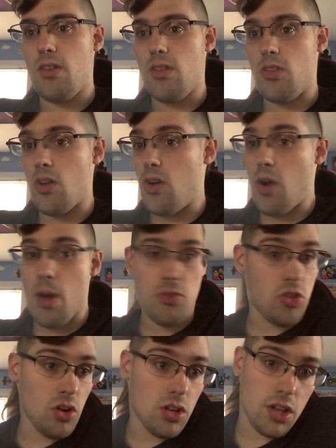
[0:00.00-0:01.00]
So I'm
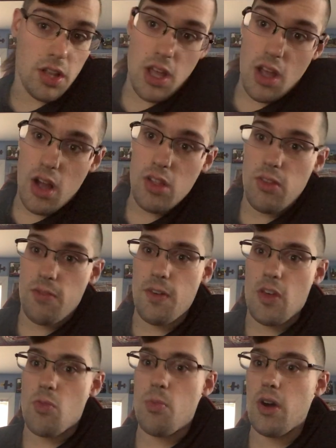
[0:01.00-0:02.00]
still clinging on to
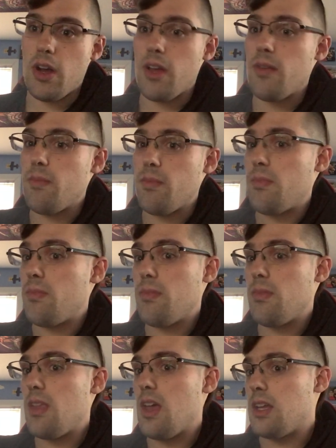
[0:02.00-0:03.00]
Facebook.
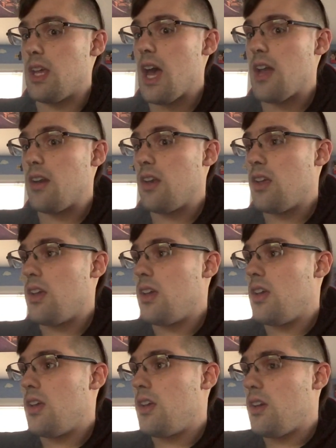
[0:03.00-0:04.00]
And yet,
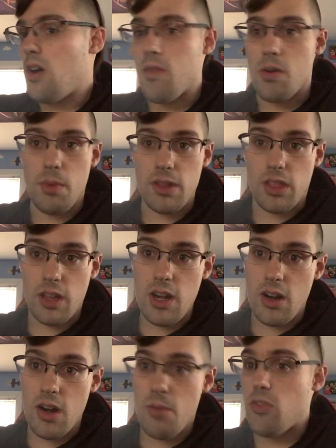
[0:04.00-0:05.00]
over a month
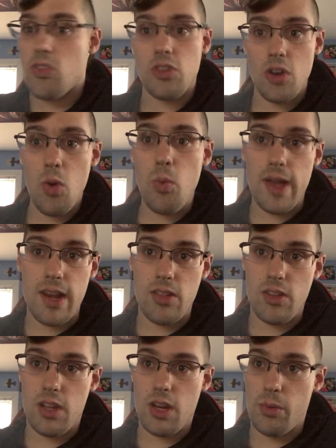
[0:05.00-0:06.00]
later, I'm still waiting
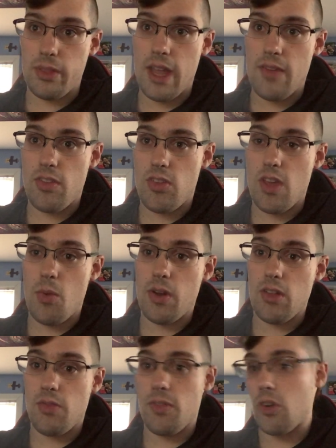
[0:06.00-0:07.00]
to hear what they have to say,
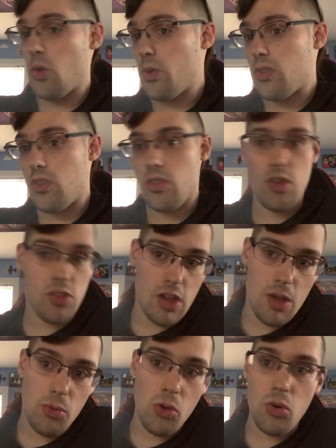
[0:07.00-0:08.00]
whether if they're going to
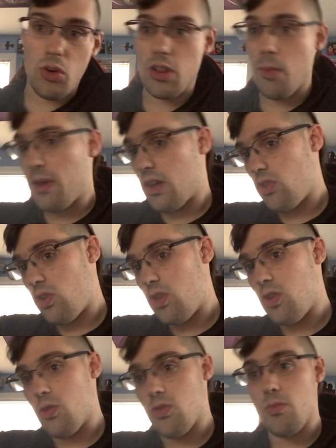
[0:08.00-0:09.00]
disable or let me continue
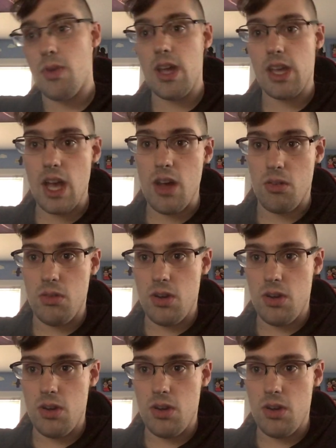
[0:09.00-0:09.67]
using my account